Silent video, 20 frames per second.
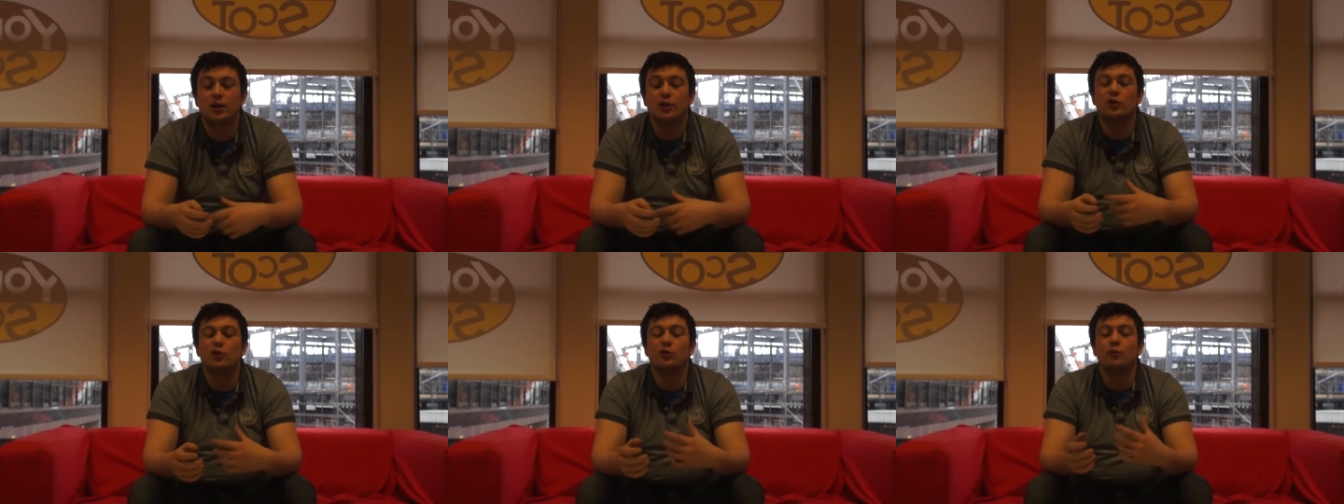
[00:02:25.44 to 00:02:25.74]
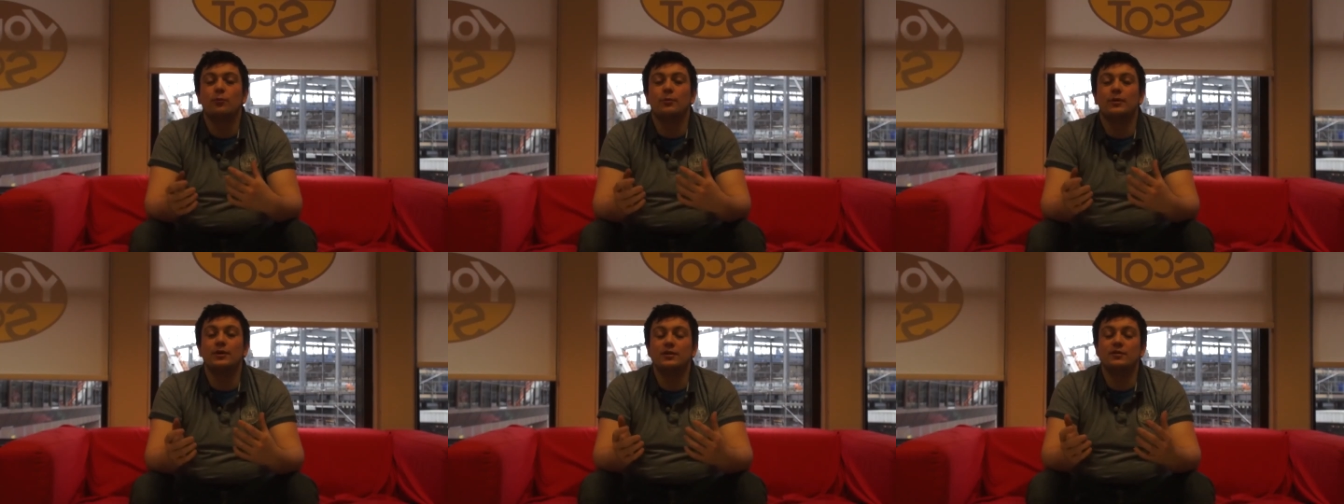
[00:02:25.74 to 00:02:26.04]
You are
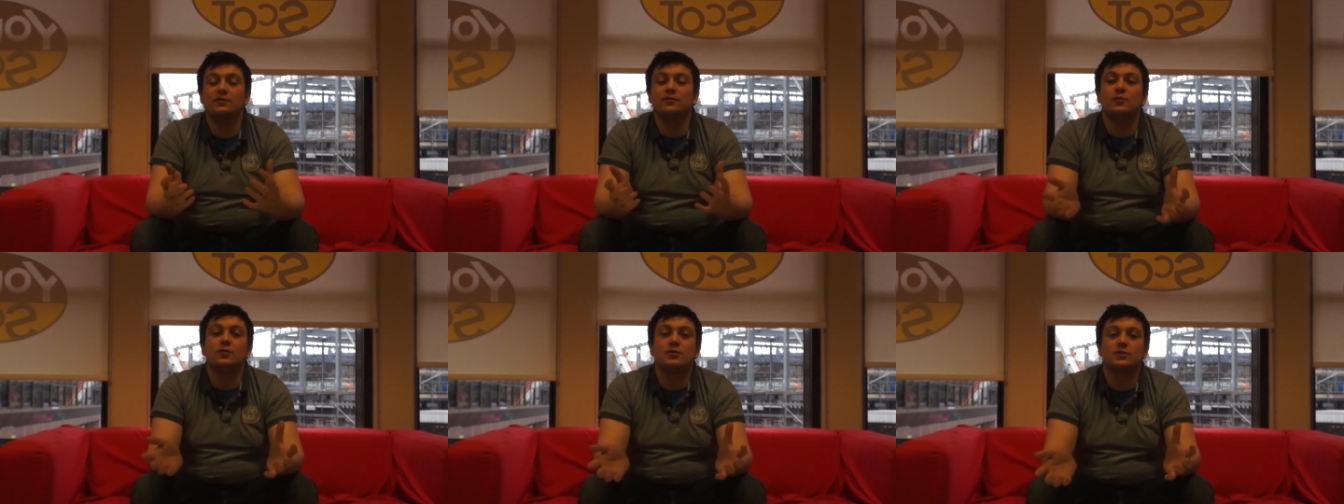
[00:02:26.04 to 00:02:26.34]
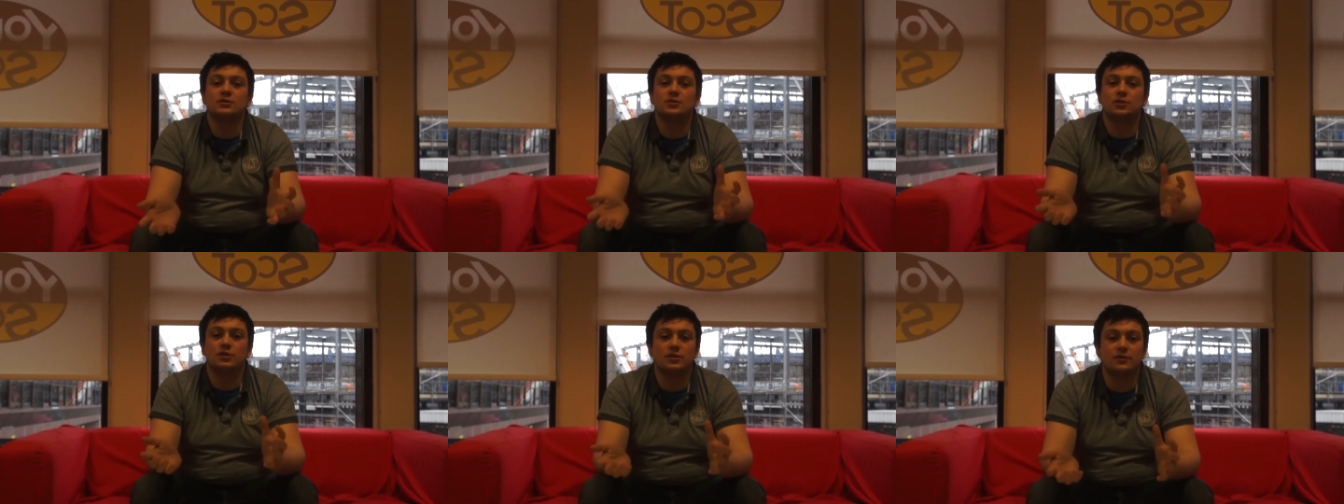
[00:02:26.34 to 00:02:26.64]
merely focusing
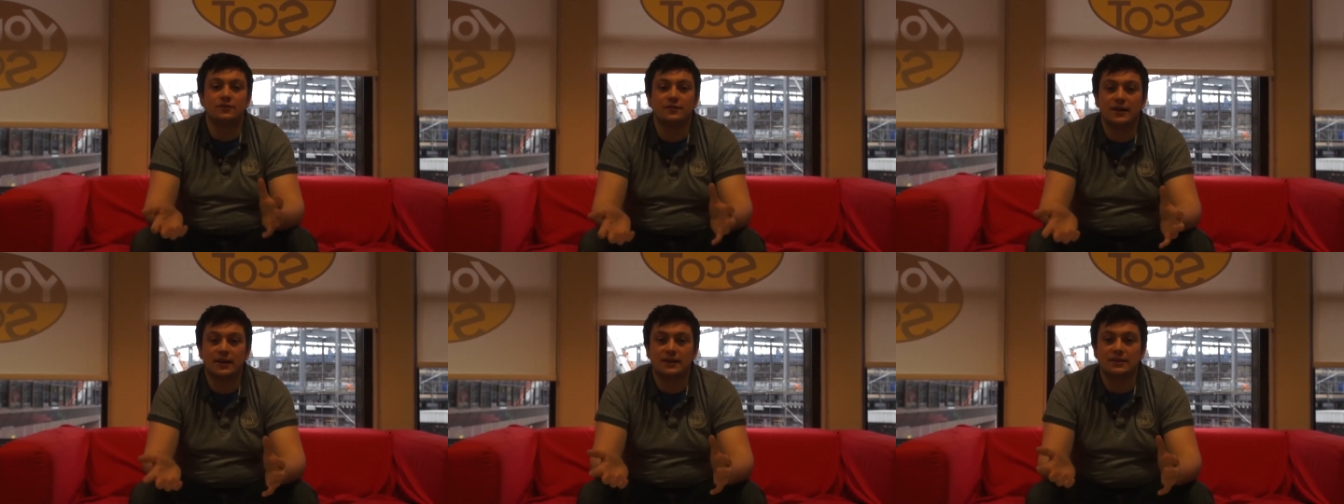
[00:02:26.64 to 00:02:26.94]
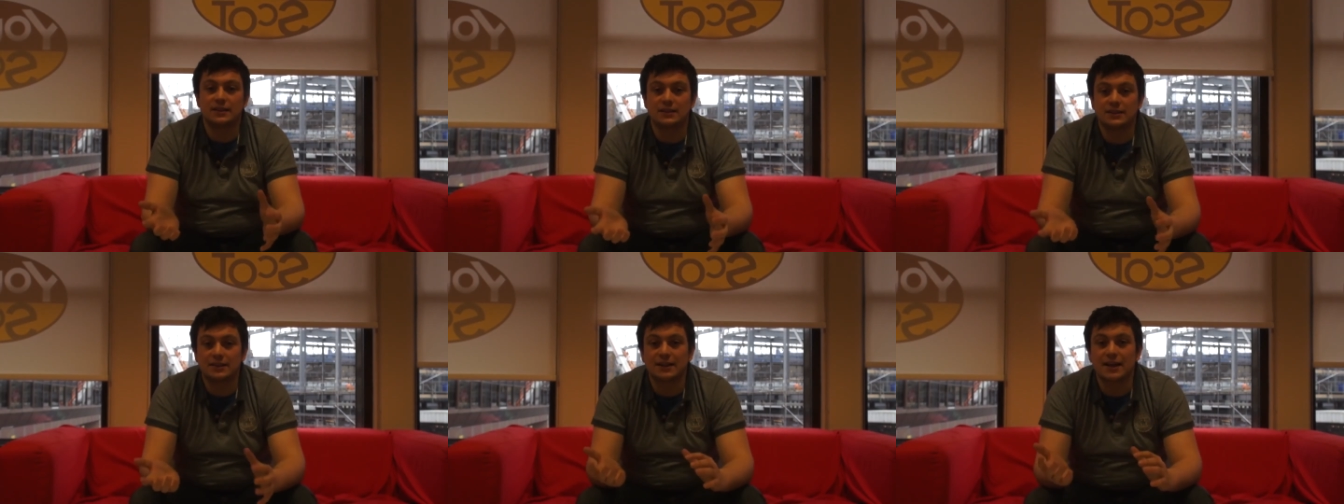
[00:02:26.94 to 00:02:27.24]
on the fact
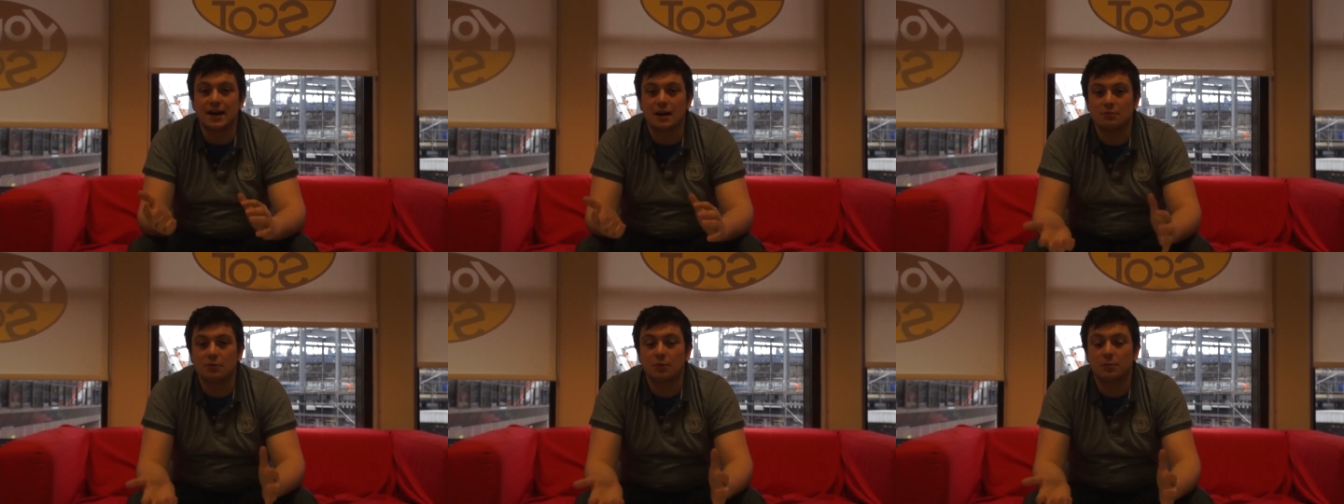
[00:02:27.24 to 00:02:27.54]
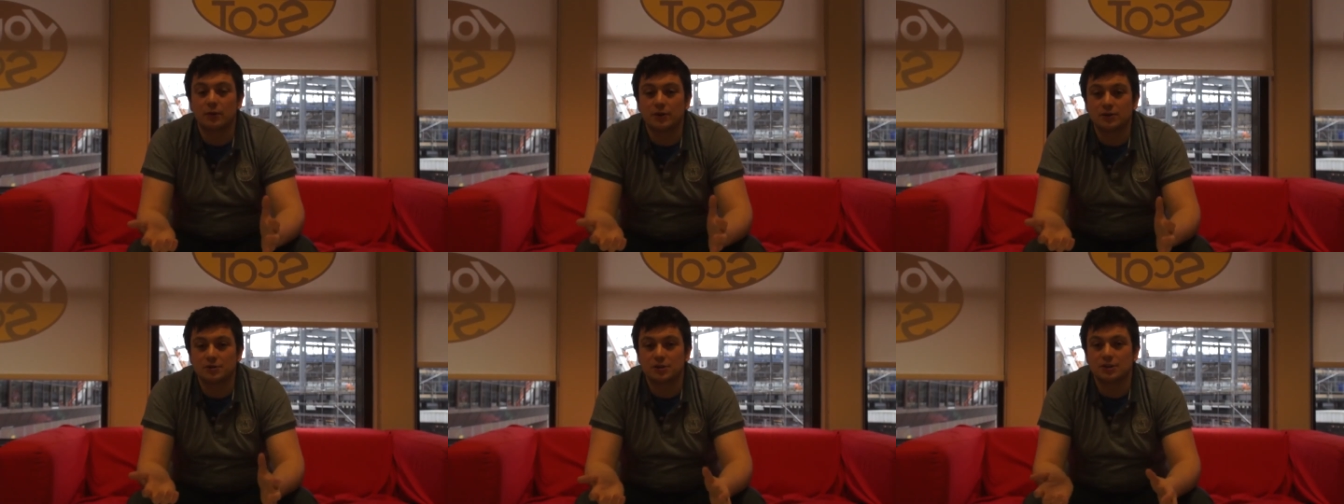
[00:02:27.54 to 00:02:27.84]
that the camera
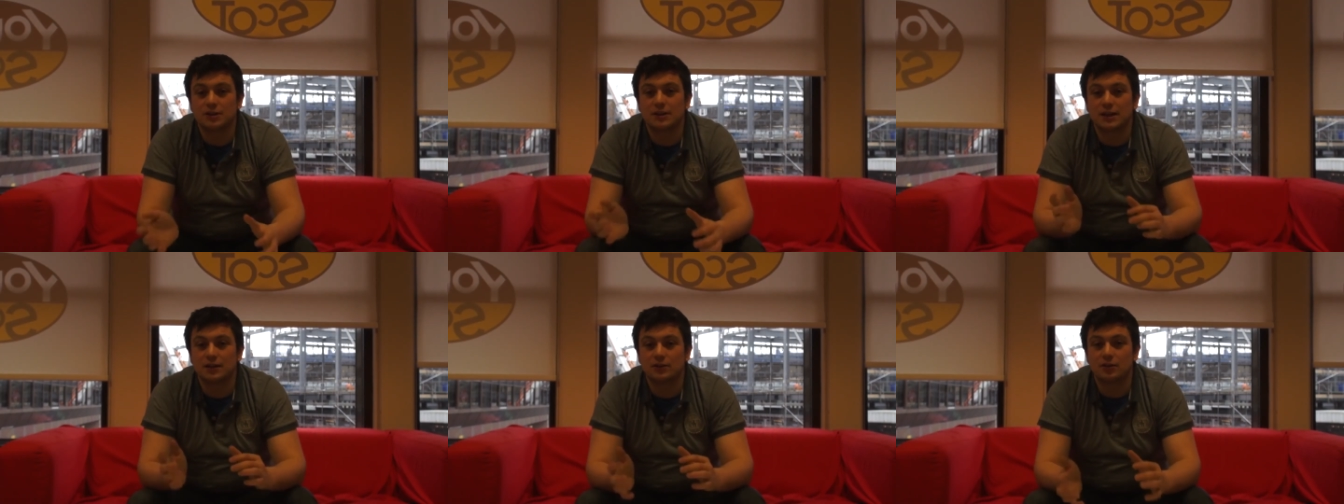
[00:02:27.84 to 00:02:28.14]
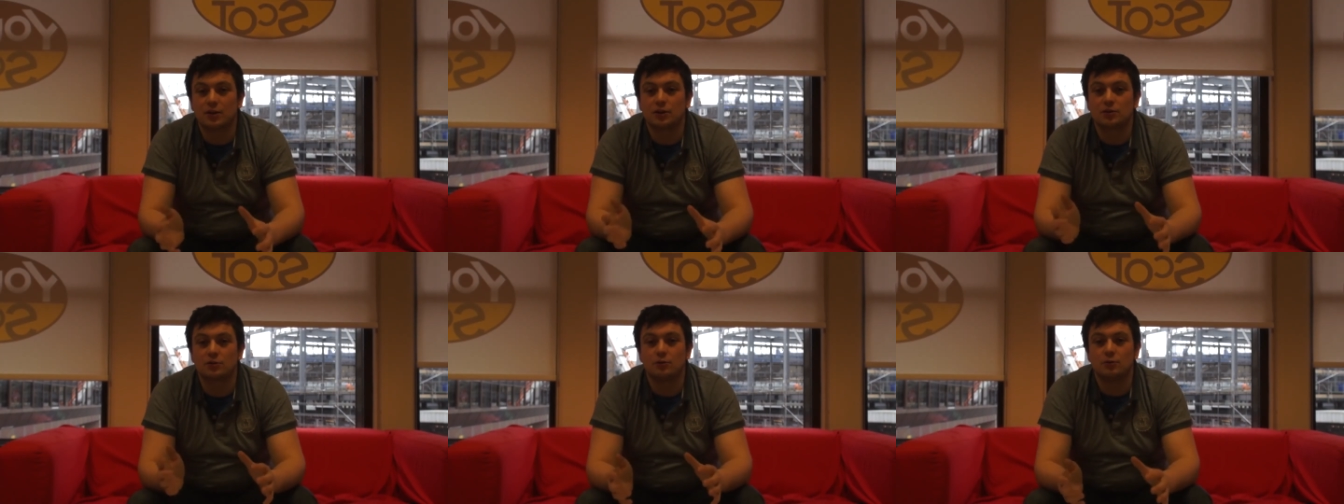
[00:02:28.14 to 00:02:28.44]
person
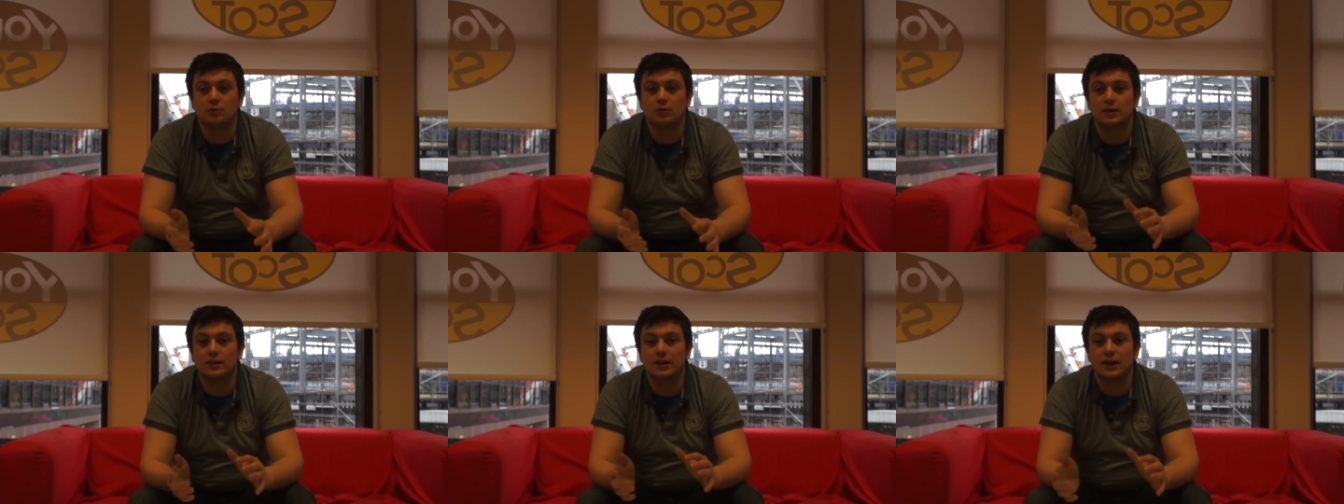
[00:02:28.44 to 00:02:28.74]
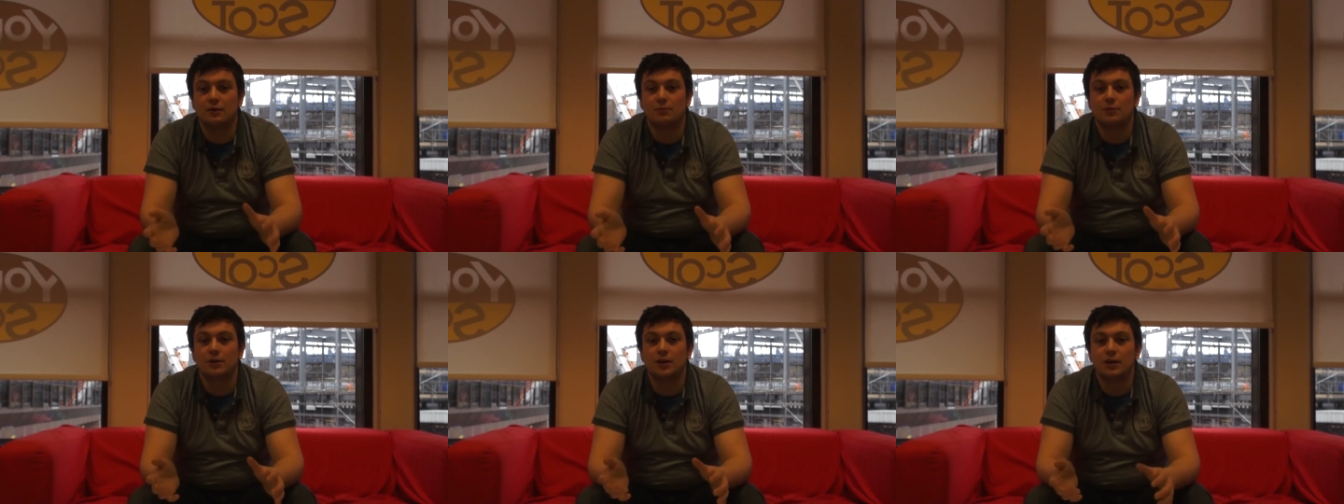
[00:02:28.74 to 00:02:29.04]
cannot hold the
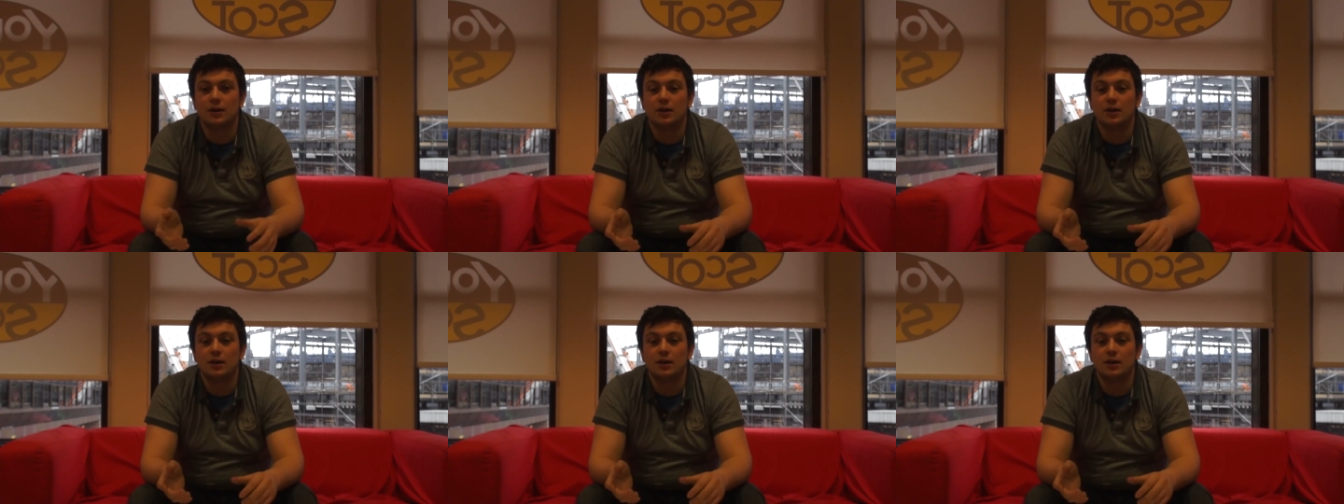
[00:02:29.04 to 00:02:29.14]
camera.